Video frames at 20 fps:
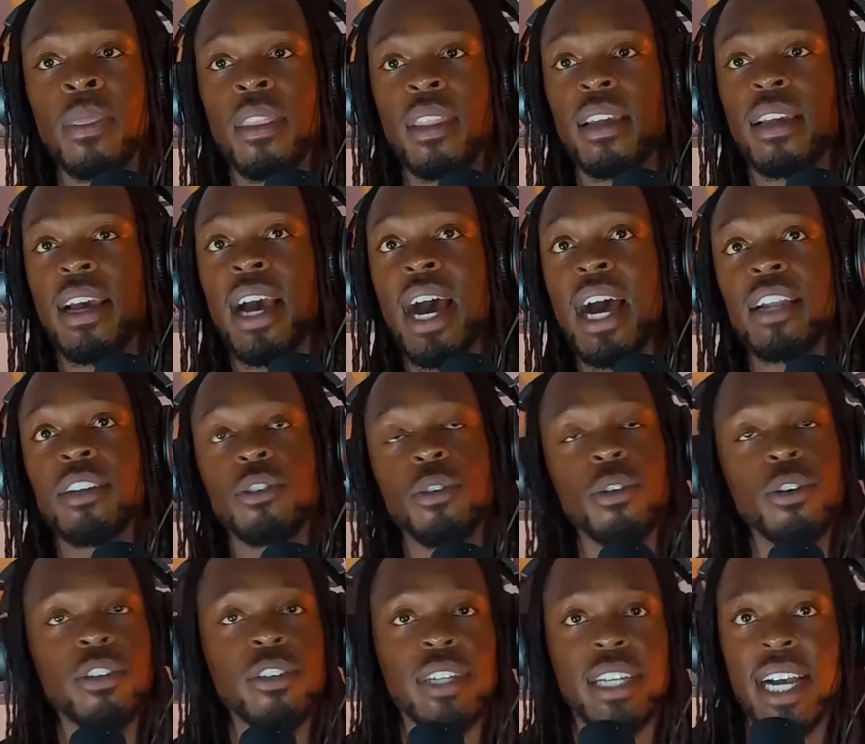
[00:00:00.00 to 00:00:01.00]

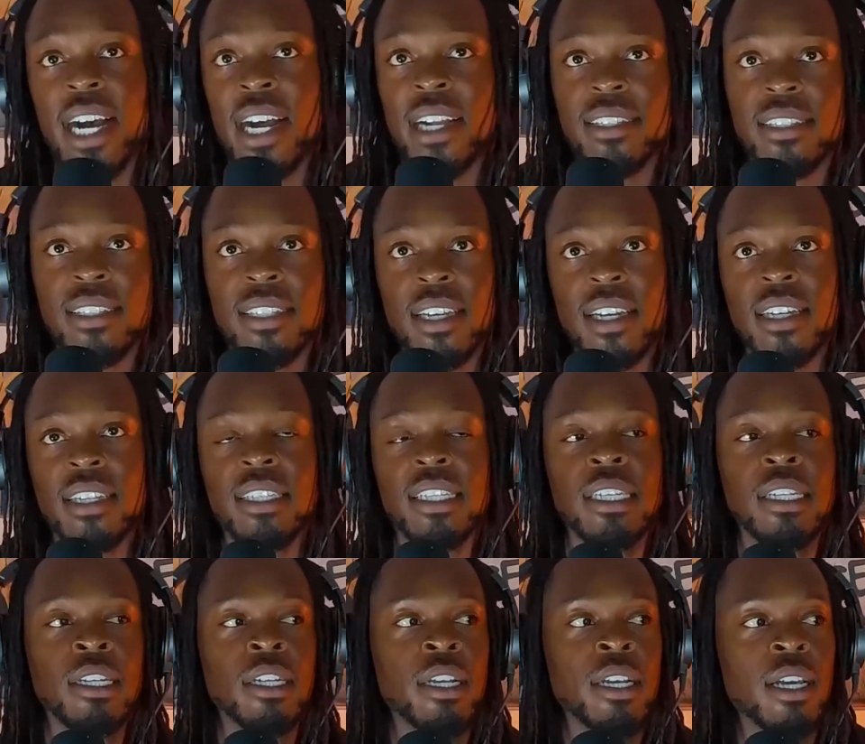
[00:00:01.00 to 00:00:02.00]
goddaughter, godson,
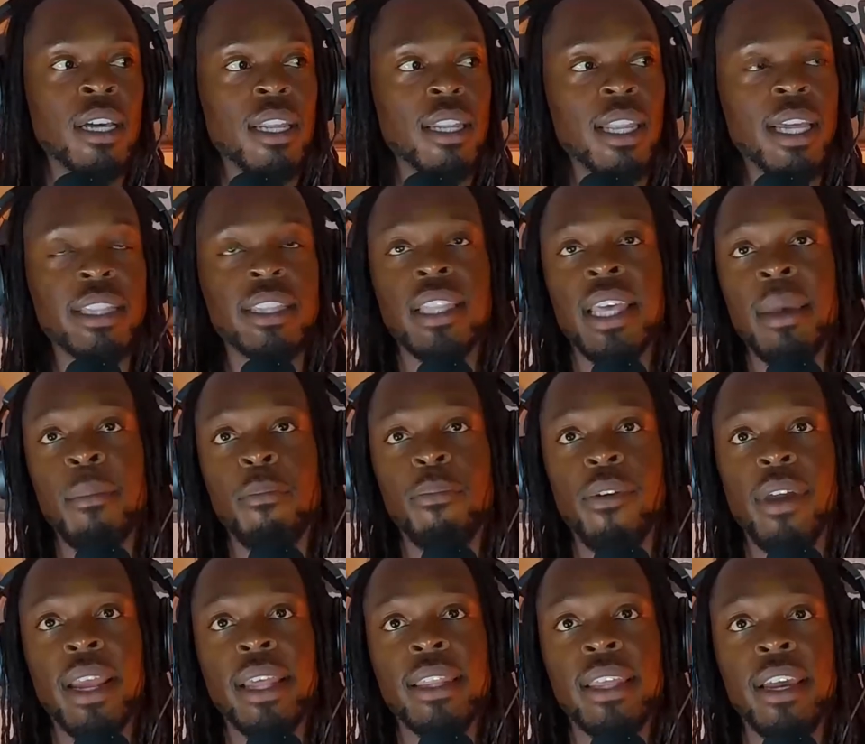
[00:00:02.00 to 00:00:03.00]
let them
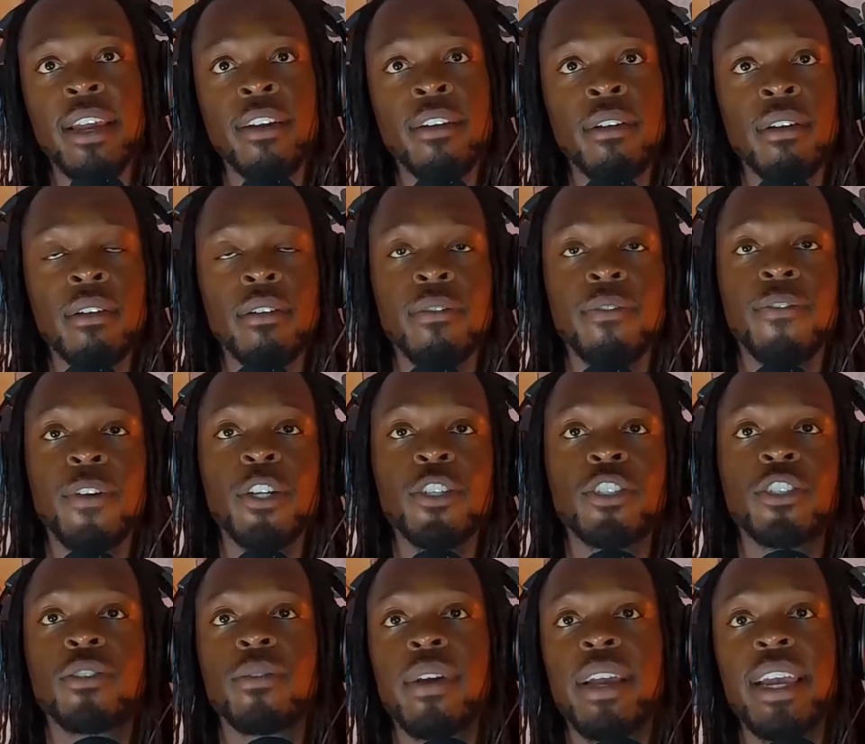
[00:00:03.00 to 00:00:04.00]
bring their
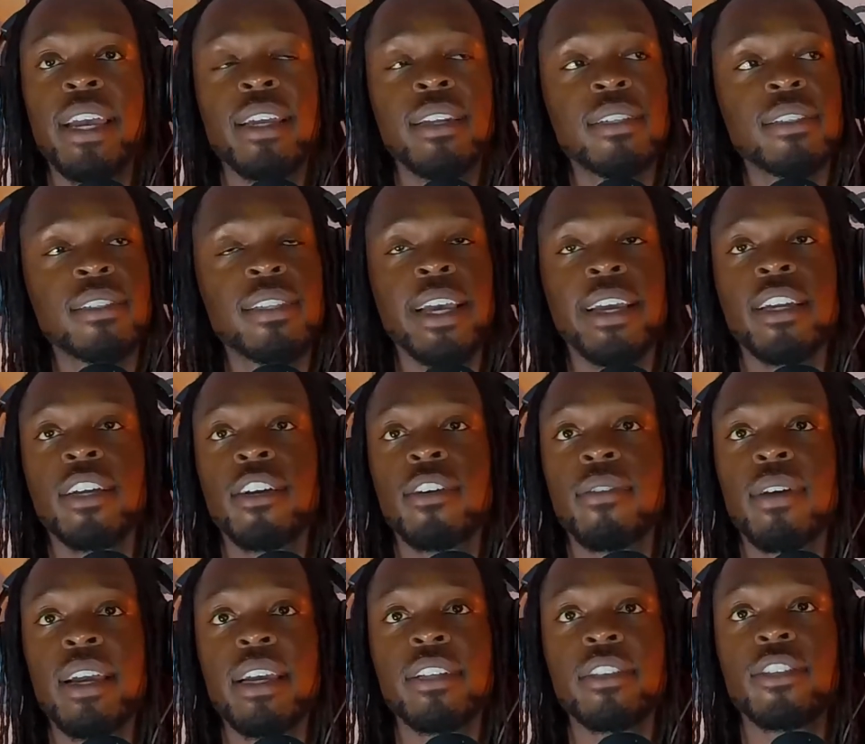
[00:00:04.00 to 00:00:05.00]
first grade, second
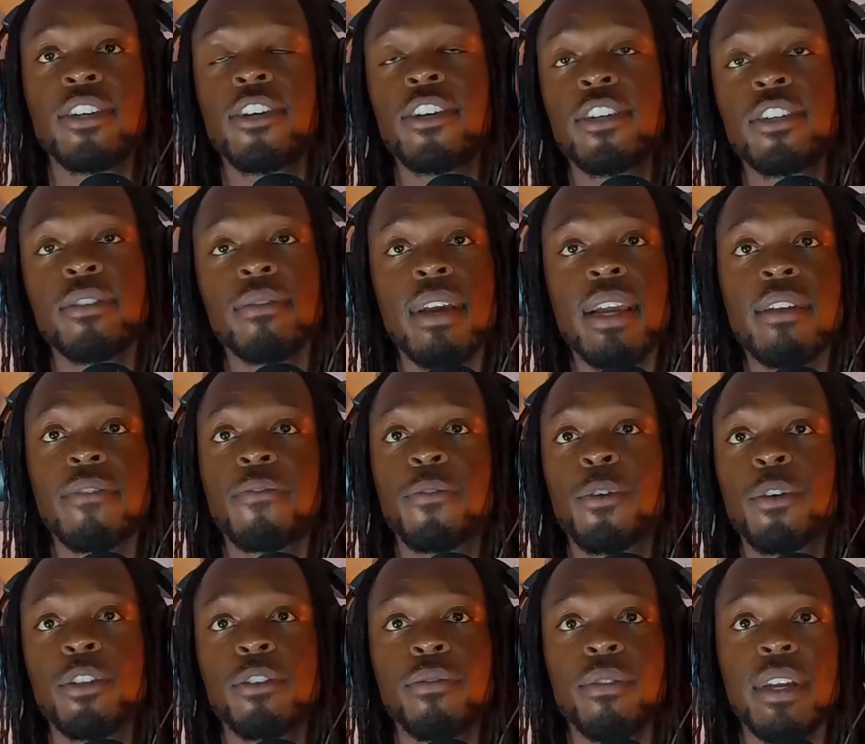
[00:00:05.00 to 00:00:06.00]
grade, third grade,
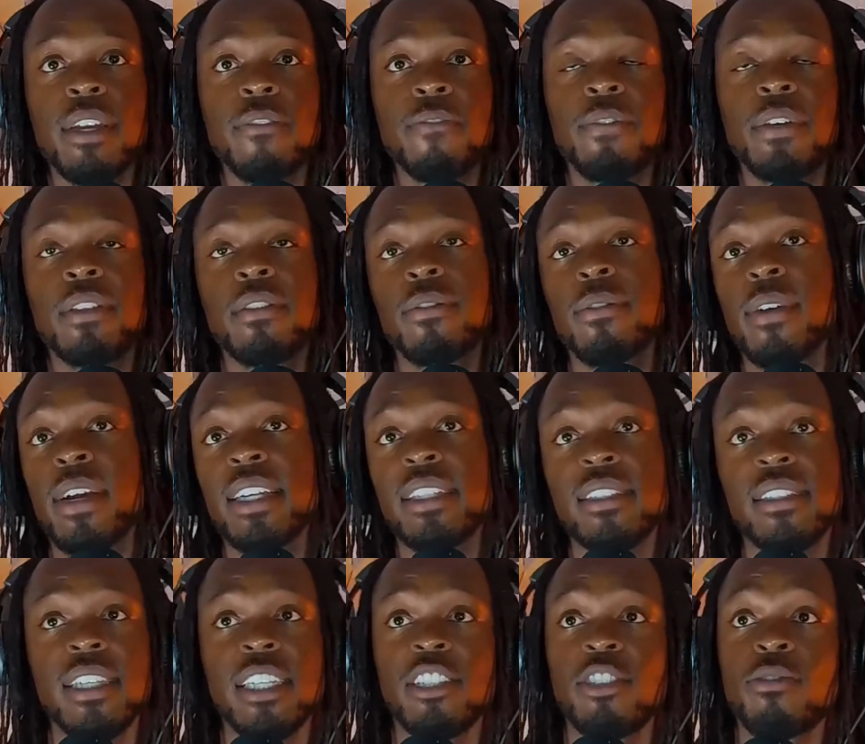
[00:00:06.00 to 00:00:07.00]
fourth grade, fifth grade,
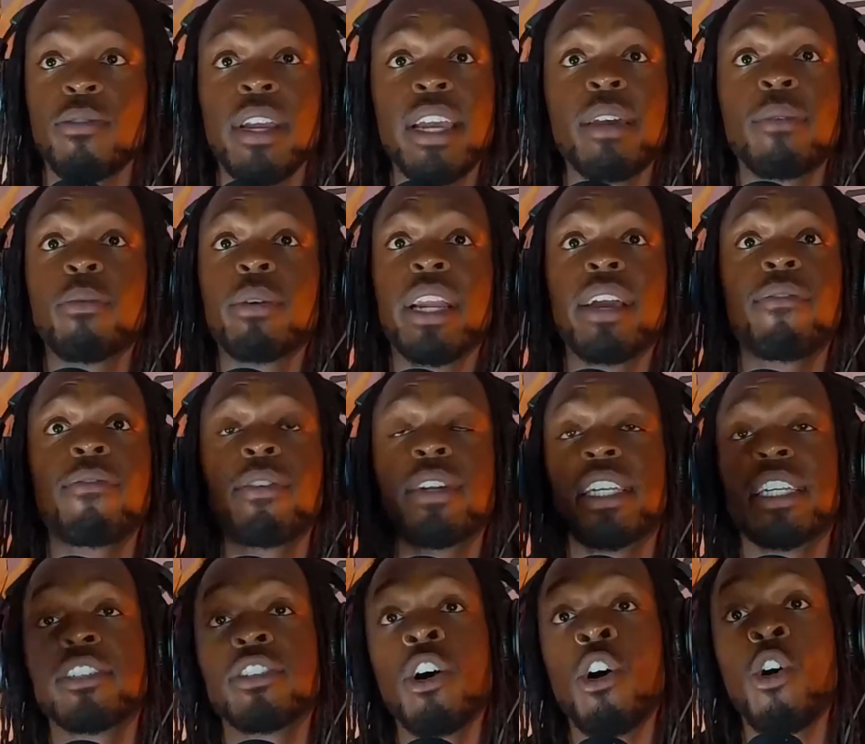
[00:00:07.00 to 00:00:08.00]
sixth grade, whatever it
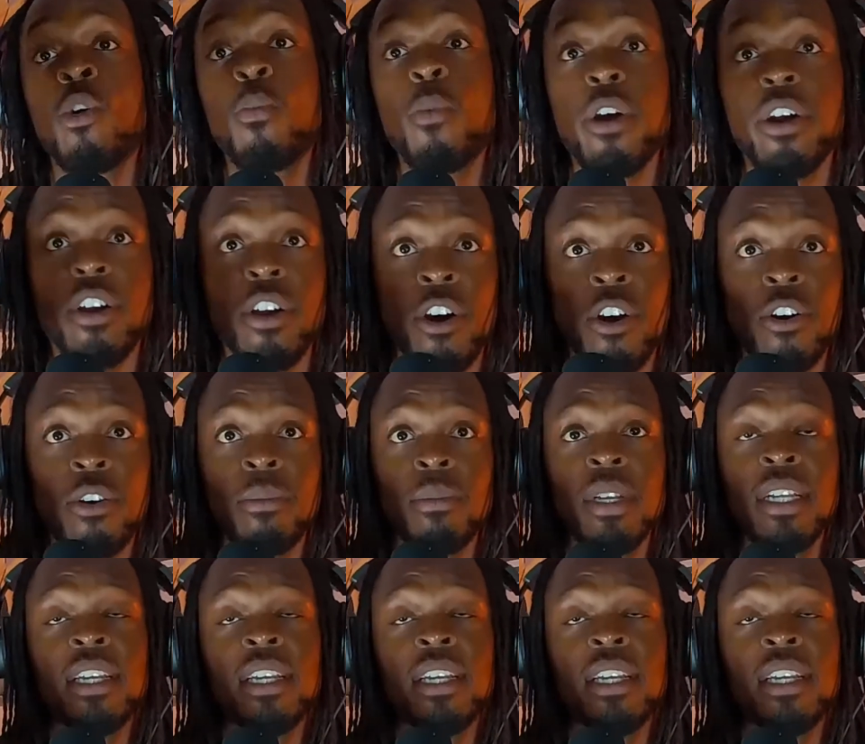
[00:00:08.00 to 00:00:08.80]
is, homework home,